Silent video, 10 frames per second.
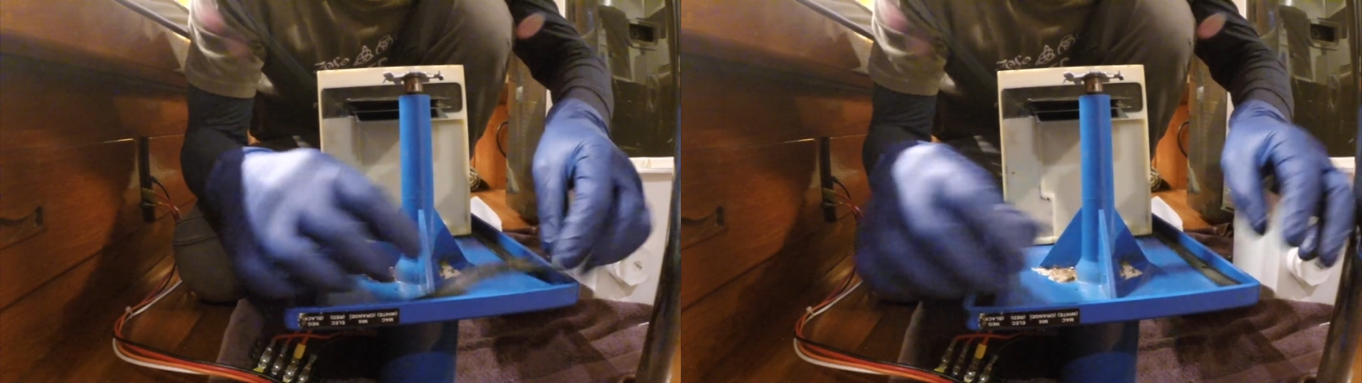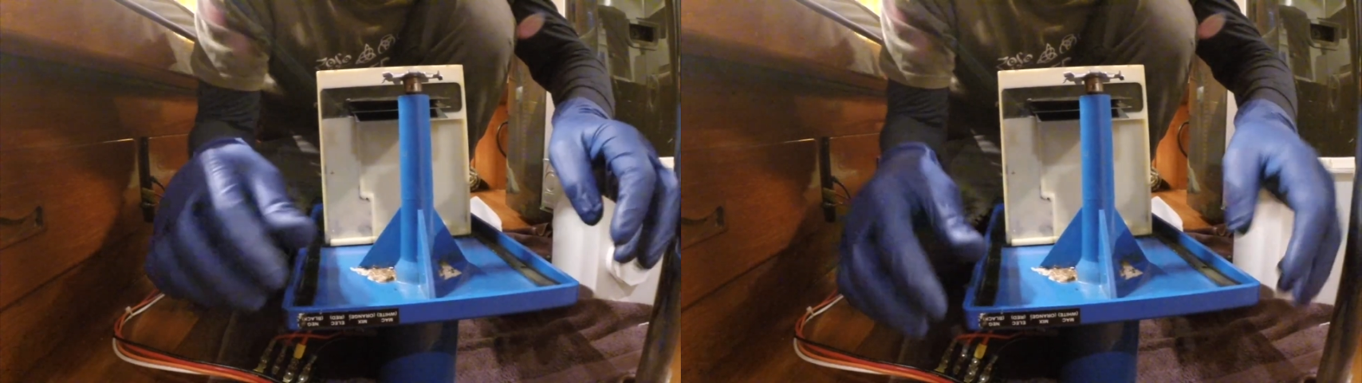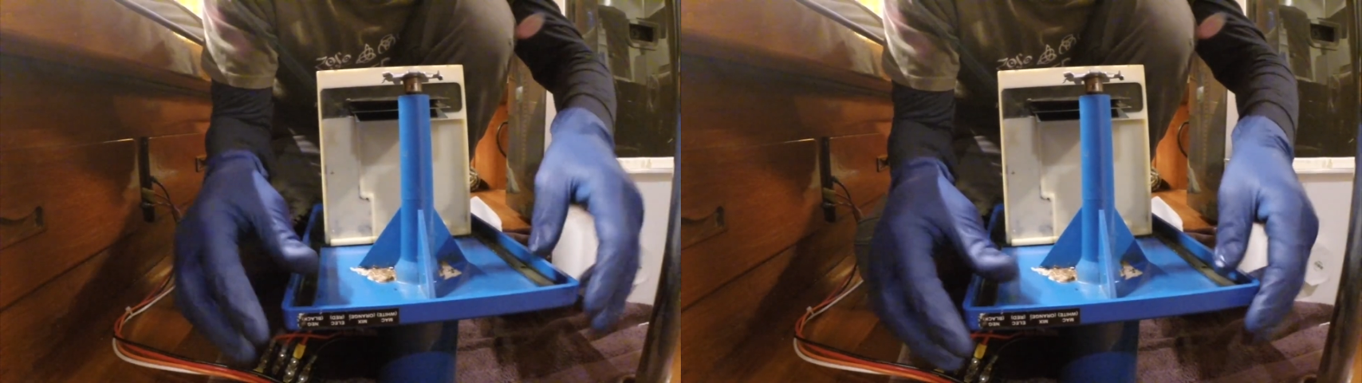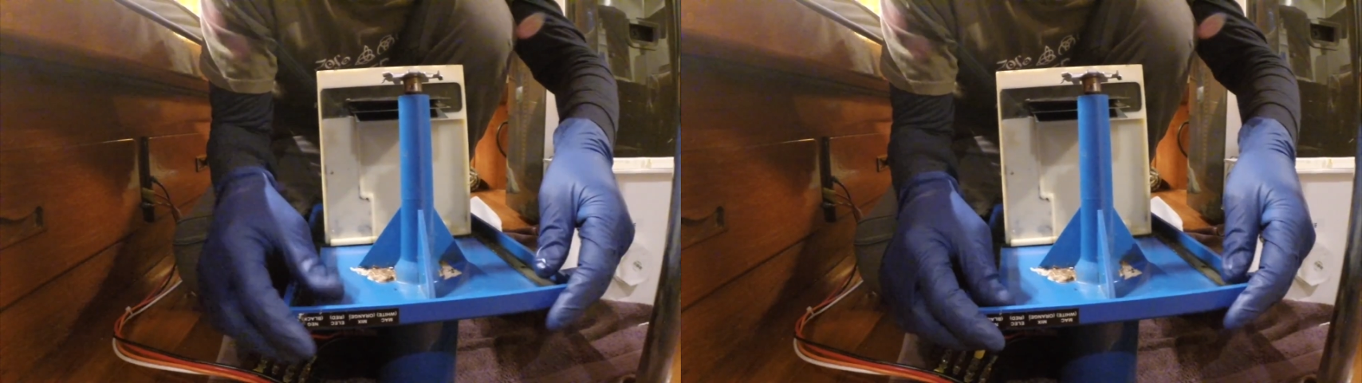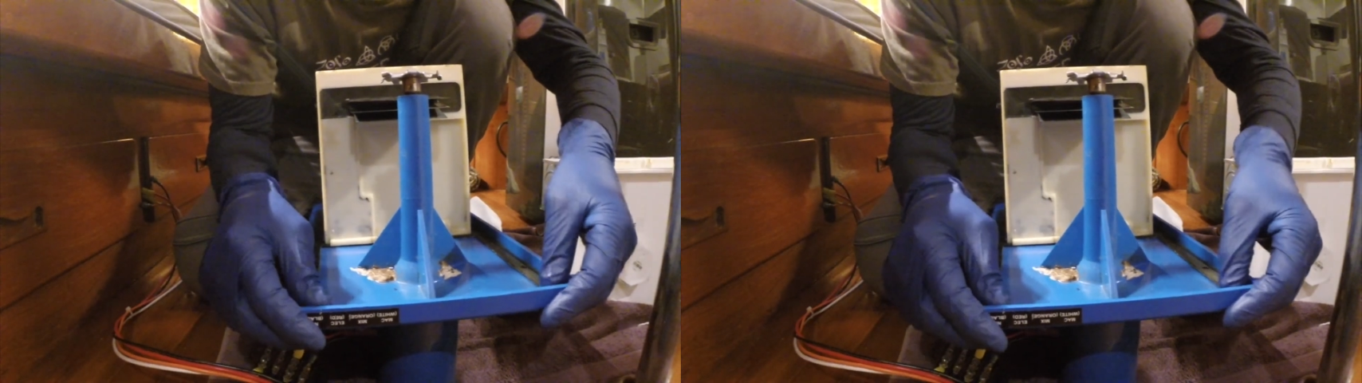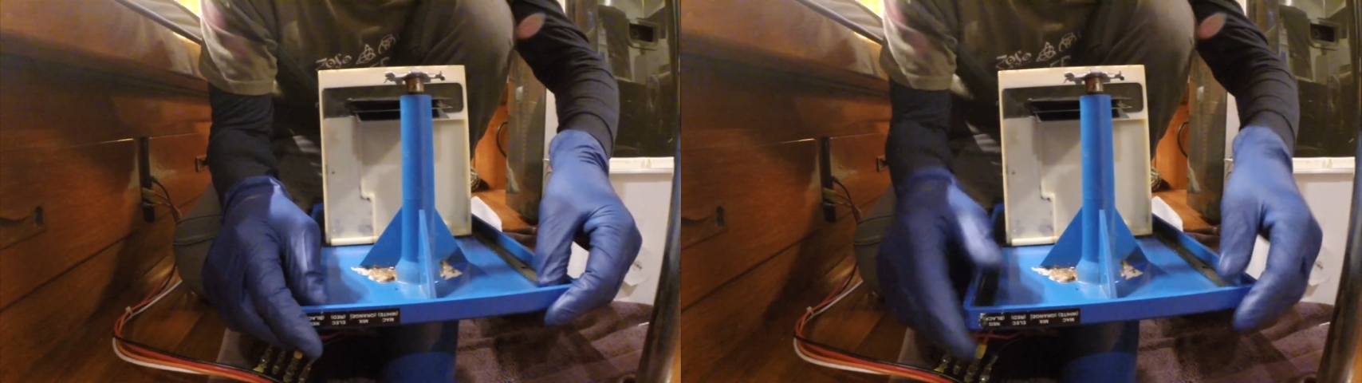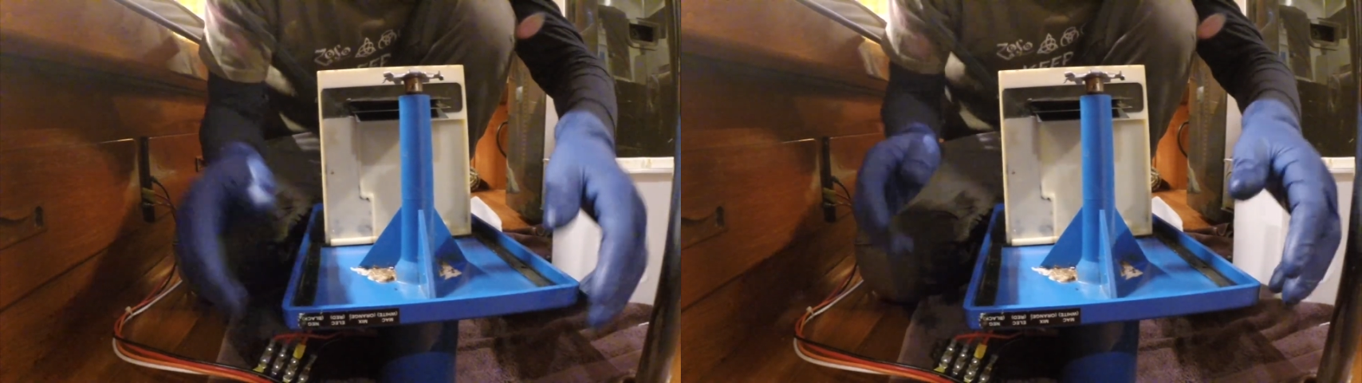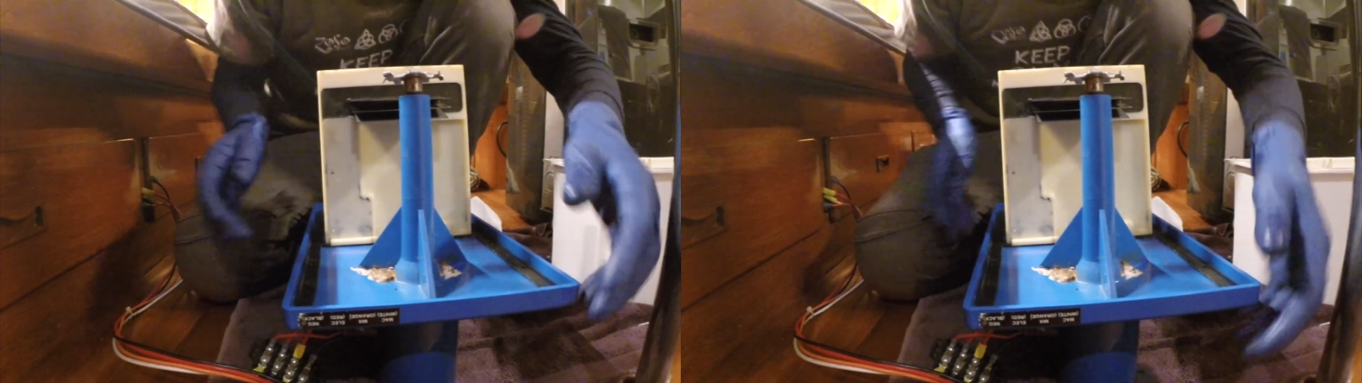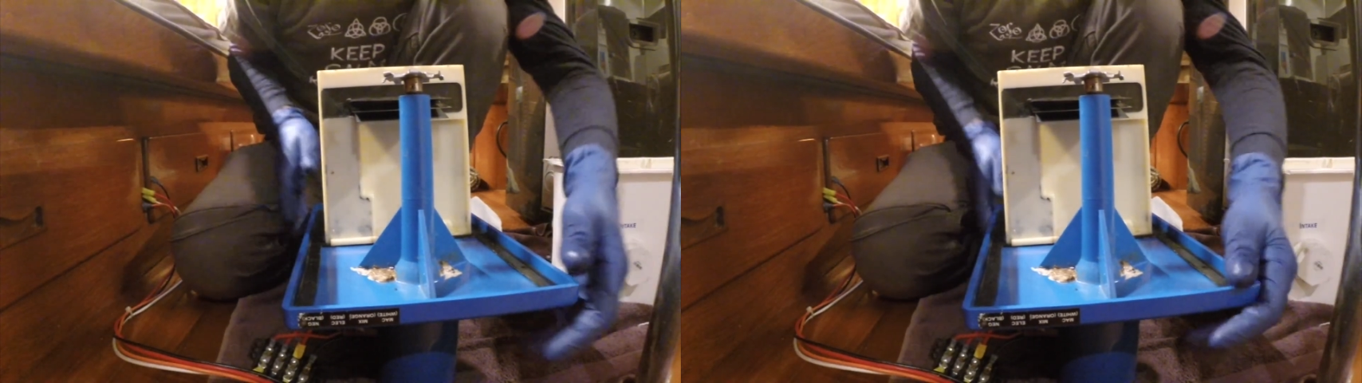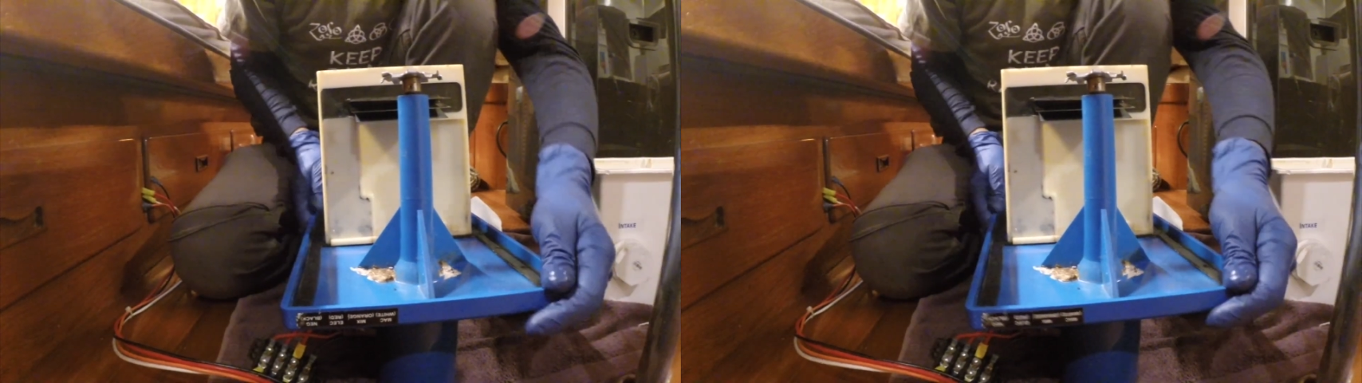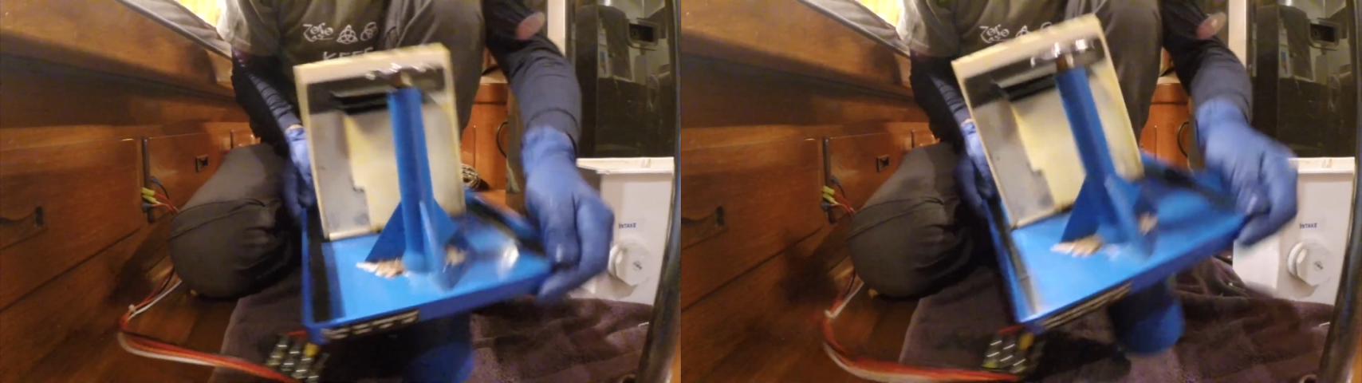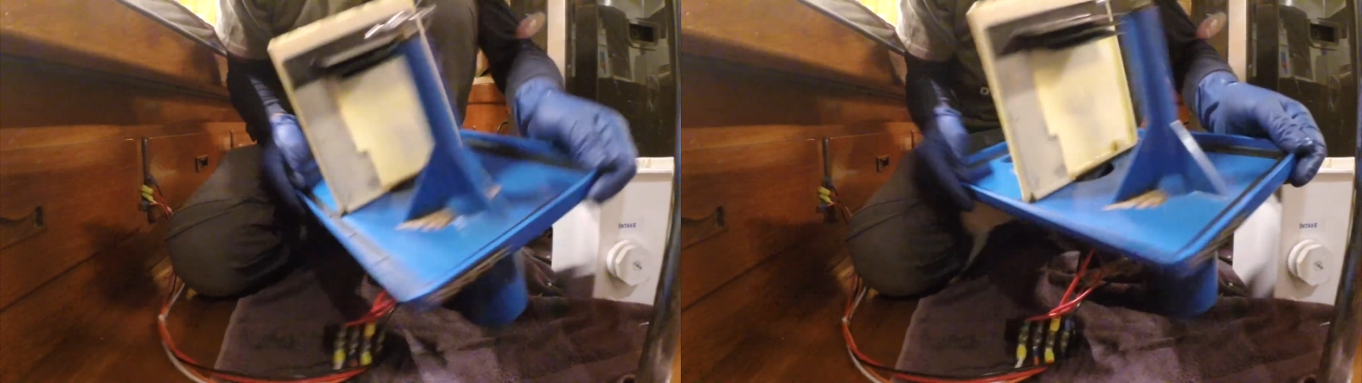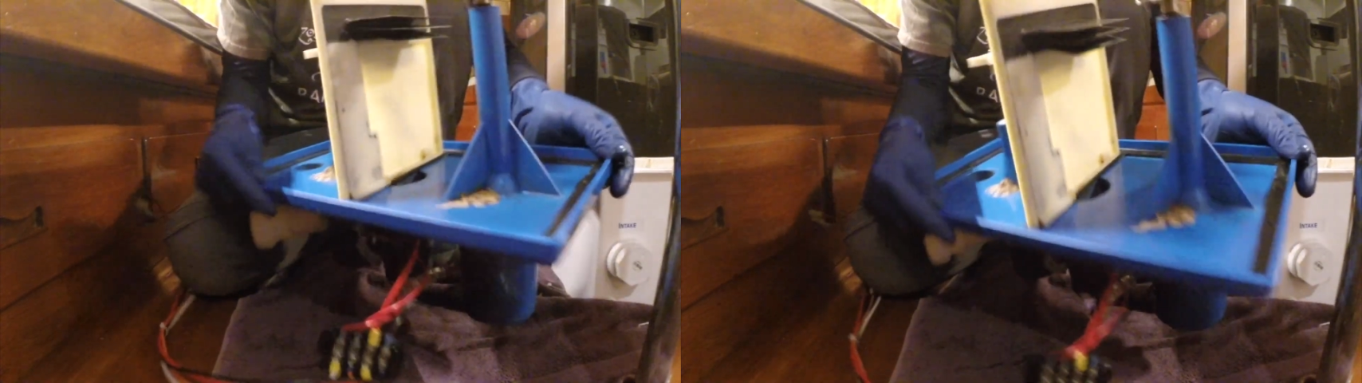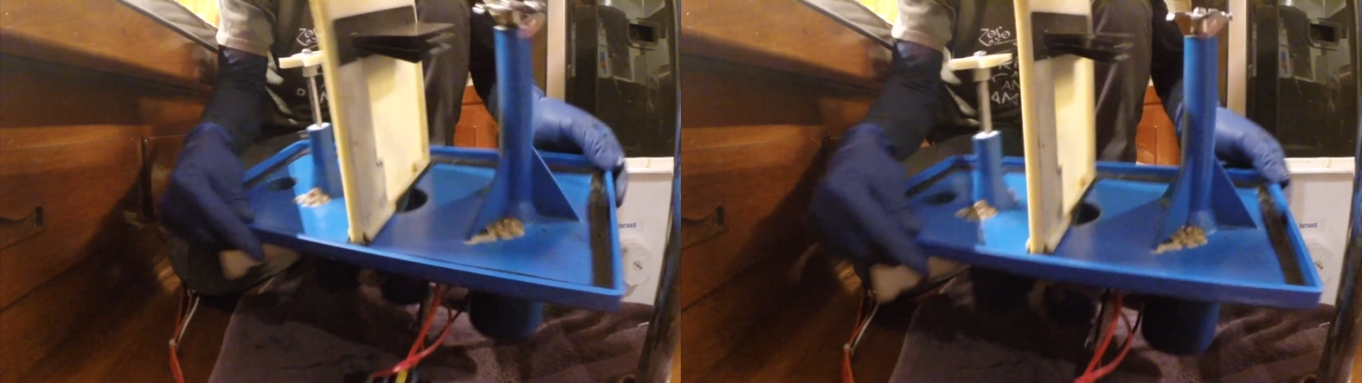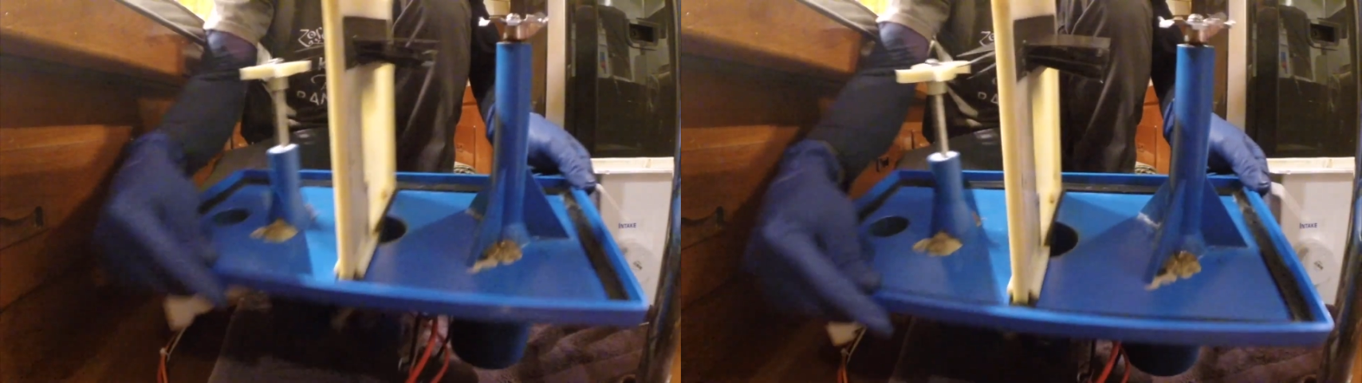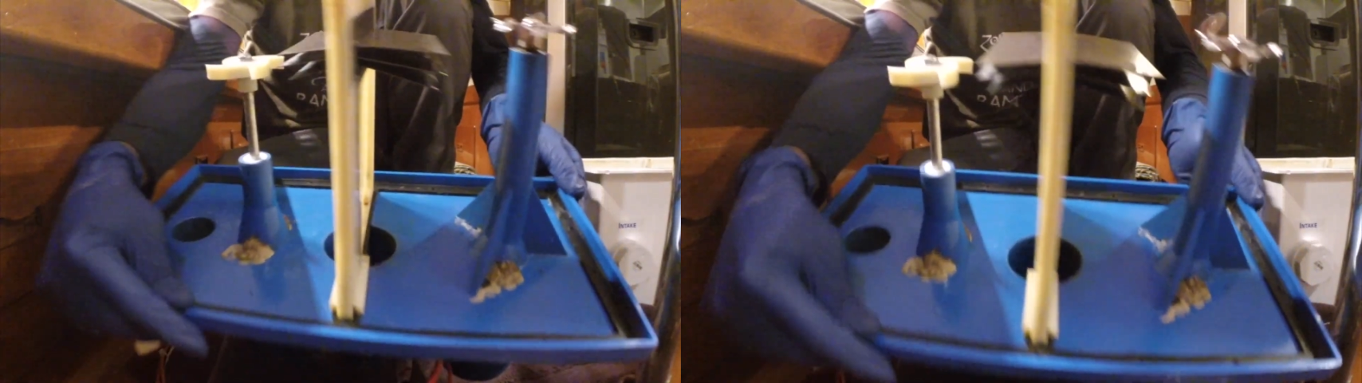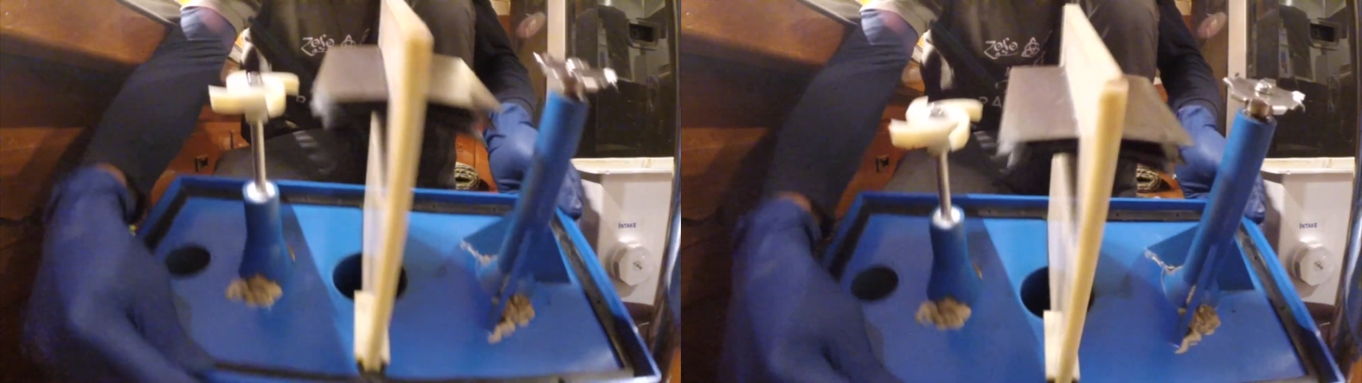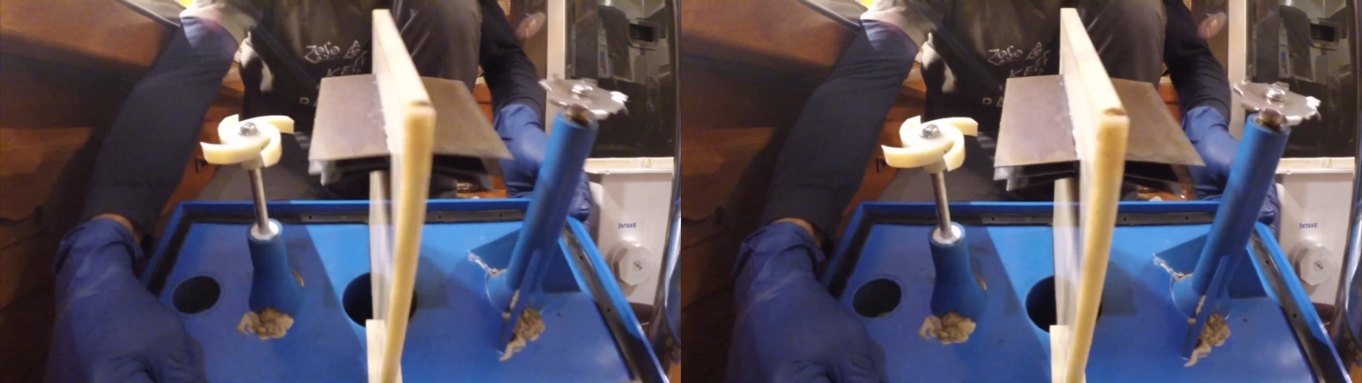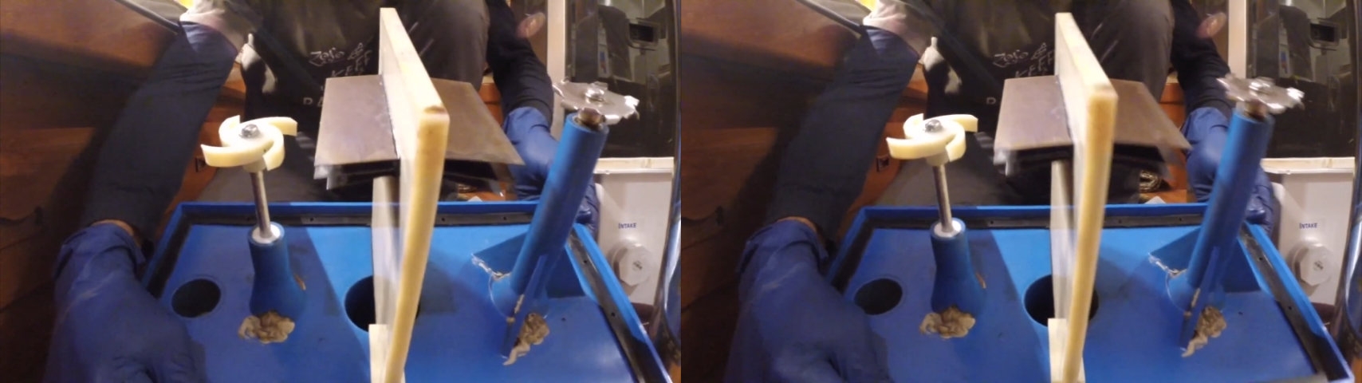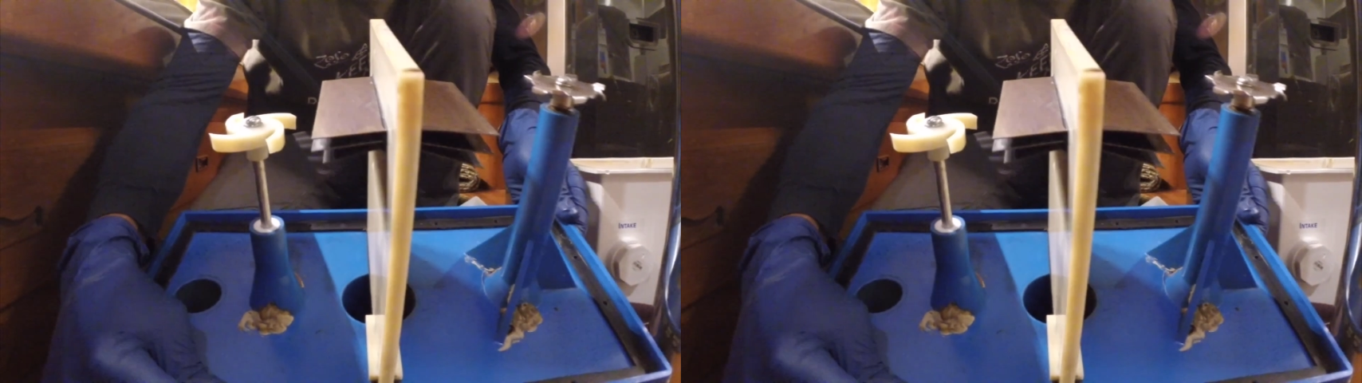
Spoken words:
[unreadable: no face in view]